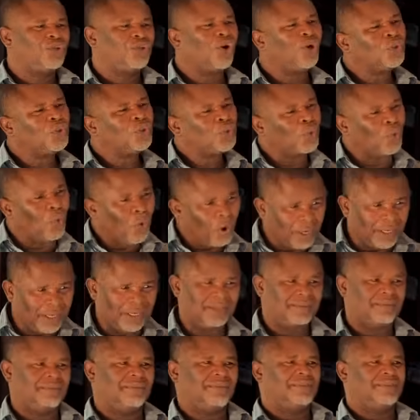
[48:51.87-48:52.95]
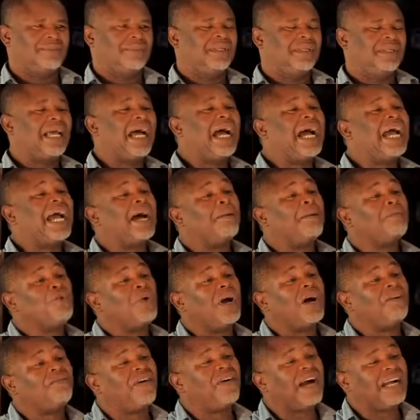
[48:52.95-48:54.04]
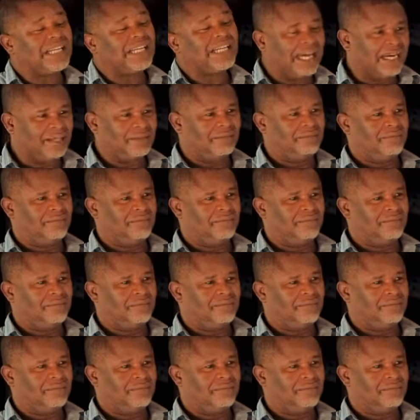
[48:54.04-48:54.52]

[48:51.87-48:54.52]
Don't worry. I am your father.